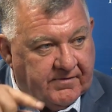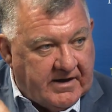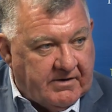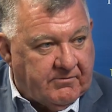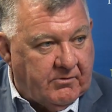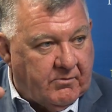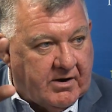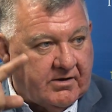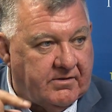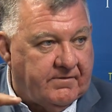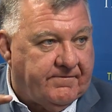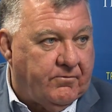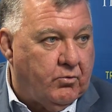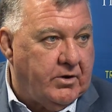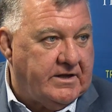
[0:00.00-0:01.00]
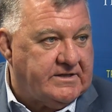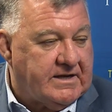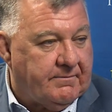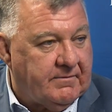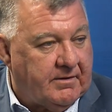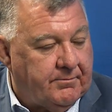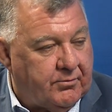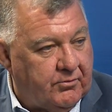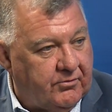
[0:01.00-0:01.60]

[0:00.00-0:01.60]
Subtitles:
off in every one of the 40-something